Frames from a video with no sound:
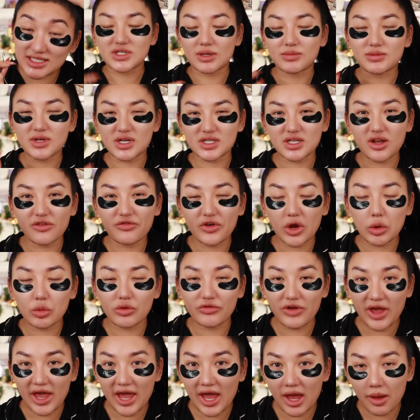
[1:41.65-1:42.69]
Sometimes I find with
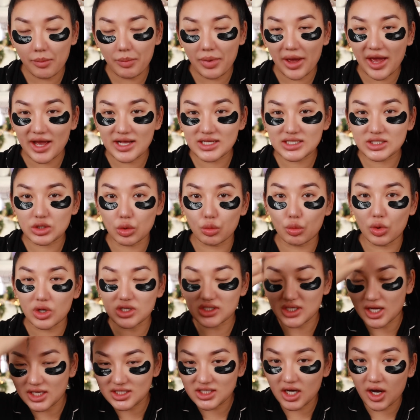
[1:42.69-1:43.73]
hair bands, once
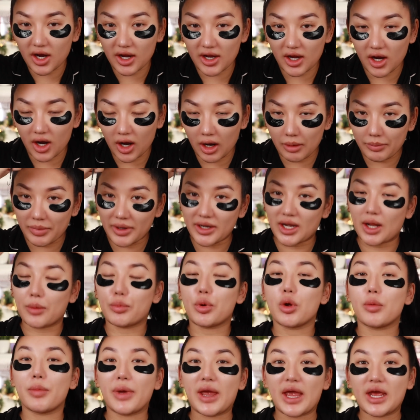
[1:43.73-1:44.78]
I tie it up and I
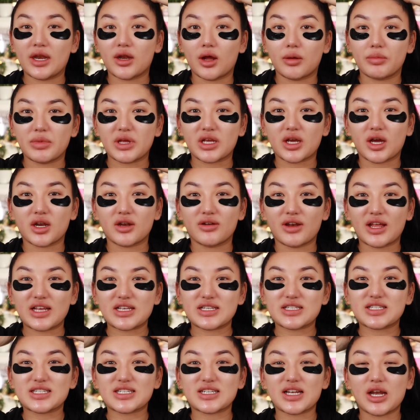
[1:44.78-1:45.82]
put my head up, it kind of like
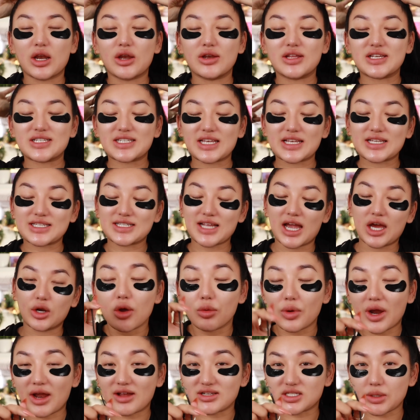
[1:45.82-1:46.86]
slowly sinks down.
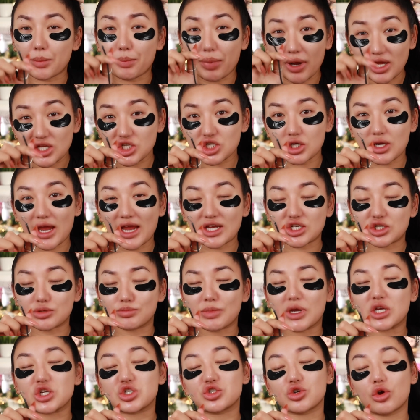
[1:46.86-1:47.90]
Whereas the bungee actually
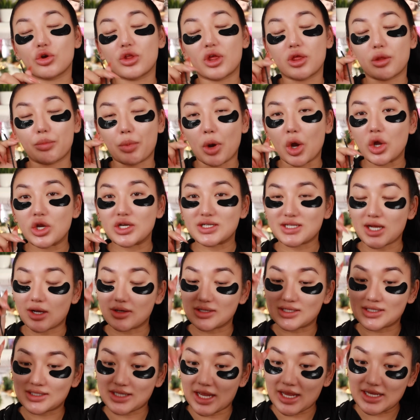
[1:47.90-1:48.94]
makes sure that the ponytail
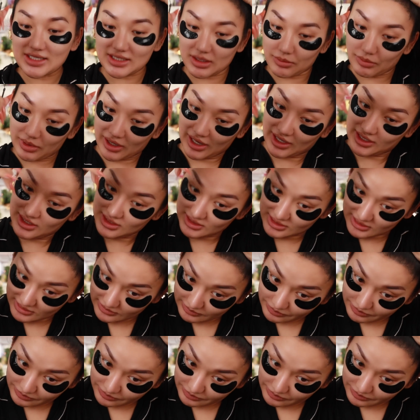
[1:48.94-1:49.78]
stays in place.